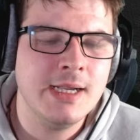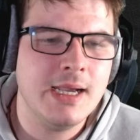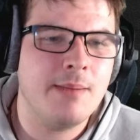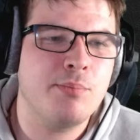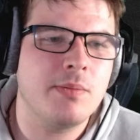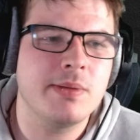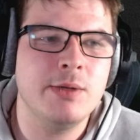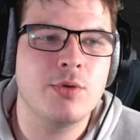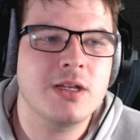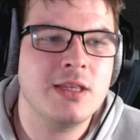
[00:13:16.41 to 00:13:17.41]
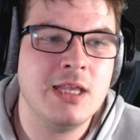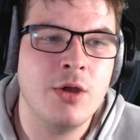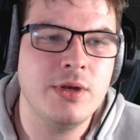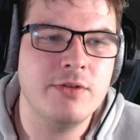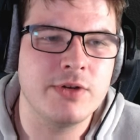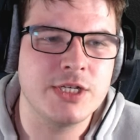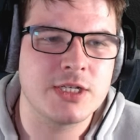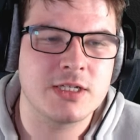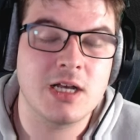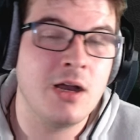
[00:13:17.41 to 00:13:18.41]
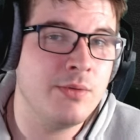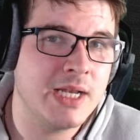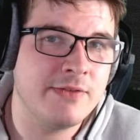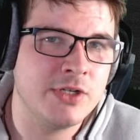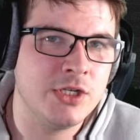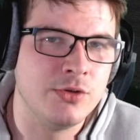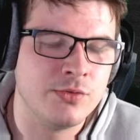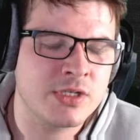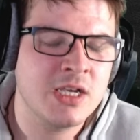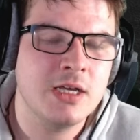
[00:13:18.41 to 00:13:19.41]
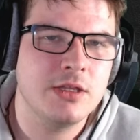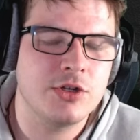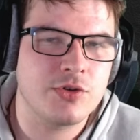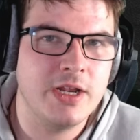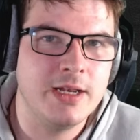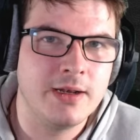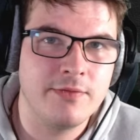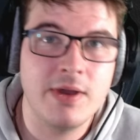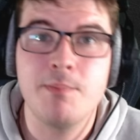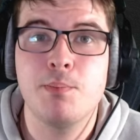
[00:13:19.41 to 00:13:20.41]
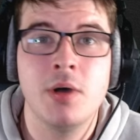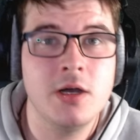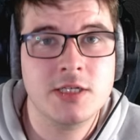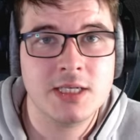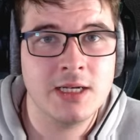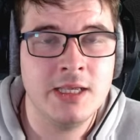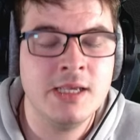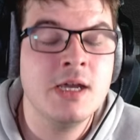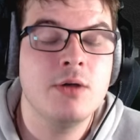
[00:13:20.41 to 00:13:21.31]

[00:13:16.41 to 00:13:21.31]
and probably one of the only reasons I would ever use the trade-in event personally,